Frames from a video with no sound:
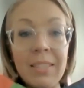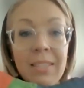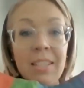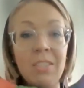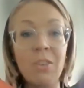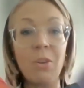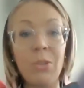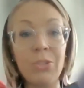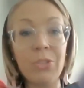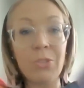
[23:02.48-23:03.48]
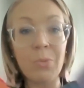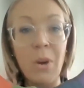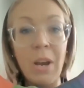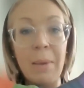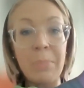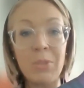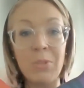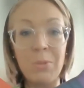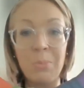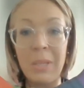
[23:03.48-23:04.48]
these colors, what happens
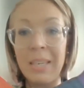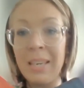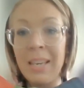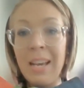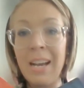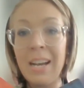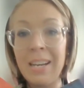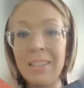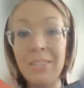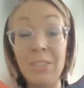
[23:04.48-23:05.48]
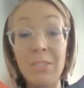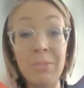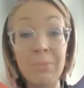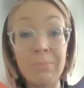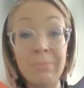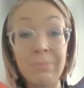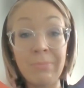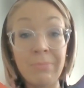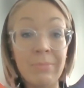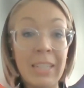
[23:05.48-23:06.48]
to me, you know.
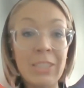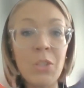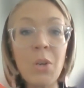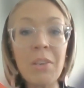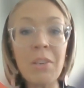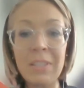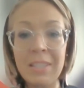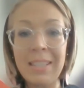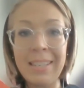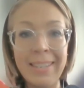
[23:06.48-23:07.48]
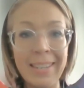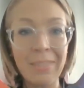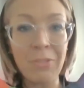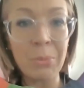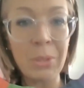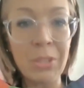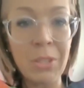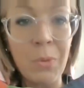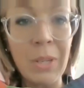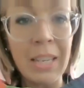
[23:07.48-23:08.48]
I don't know if it's clear from the
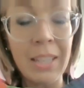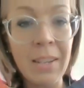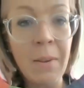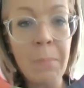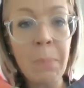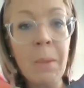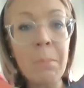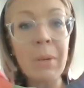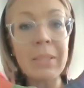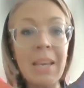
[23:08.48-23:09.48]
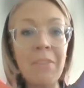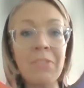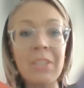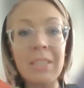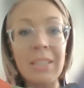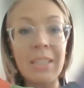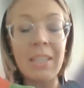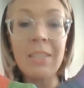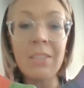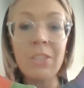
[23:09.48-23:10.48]
screen, but definitely
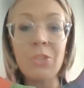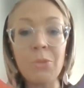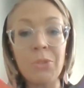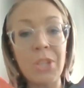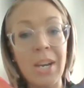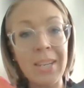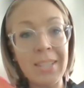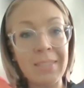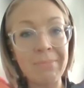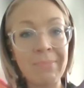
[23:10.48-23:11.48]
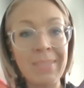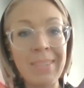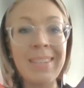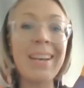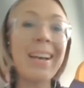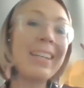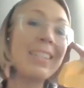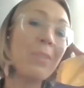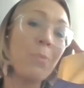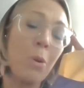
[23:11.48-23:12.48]
too dark
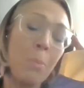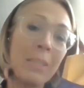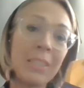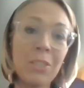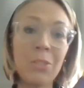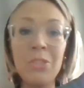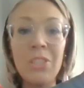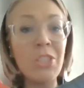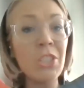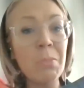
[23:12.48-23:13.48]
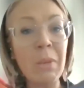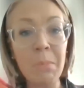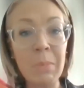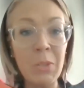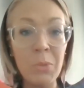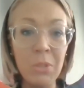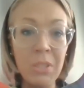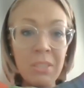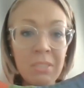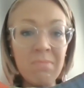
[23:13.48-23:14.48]
and the warm undertones, they just made me
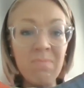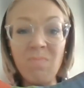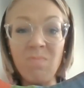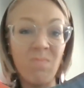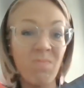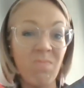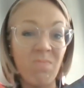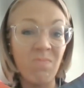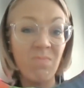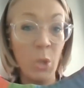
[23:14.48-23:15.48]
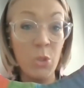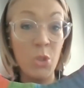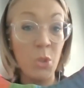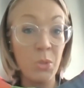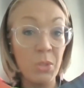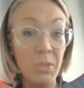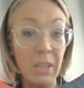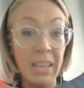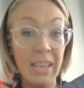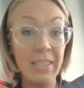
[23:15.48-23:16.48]
look not so good,
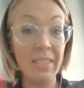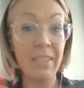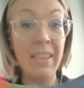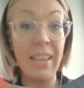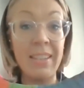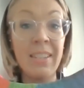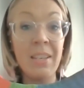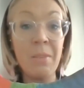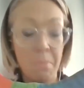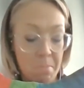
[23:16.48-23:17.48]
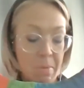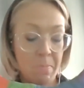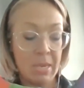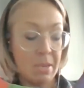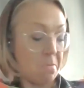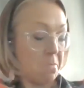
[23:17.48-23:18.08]
I guess. Again, maybe